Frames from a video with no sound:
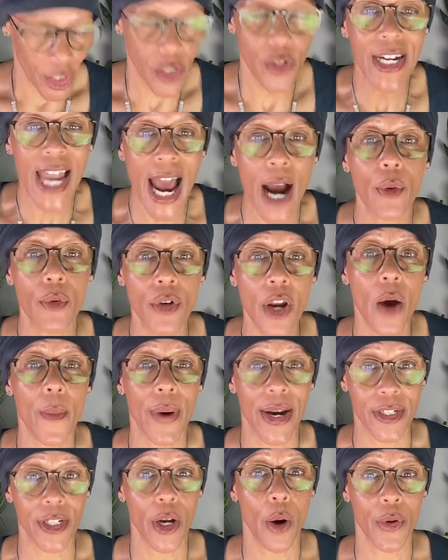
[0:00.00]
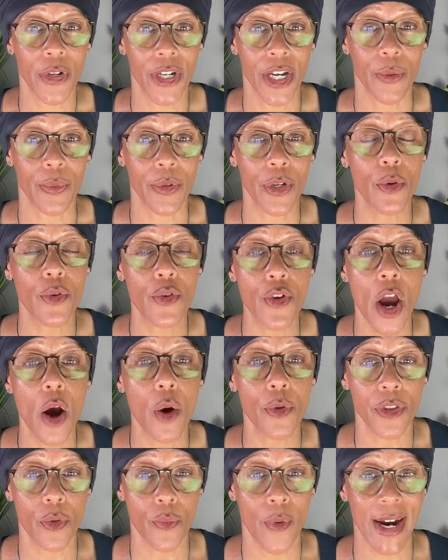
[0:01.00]
You now know it, don't you? You
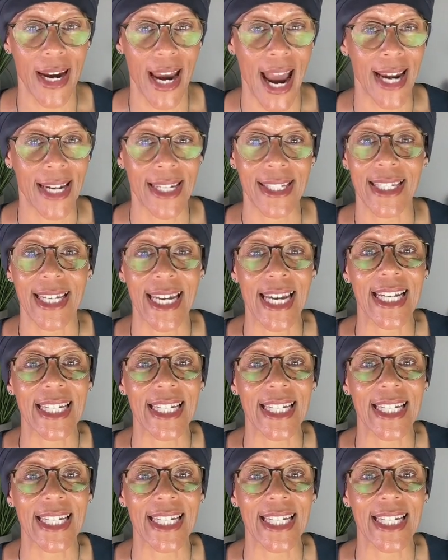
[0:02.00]
know the right answer.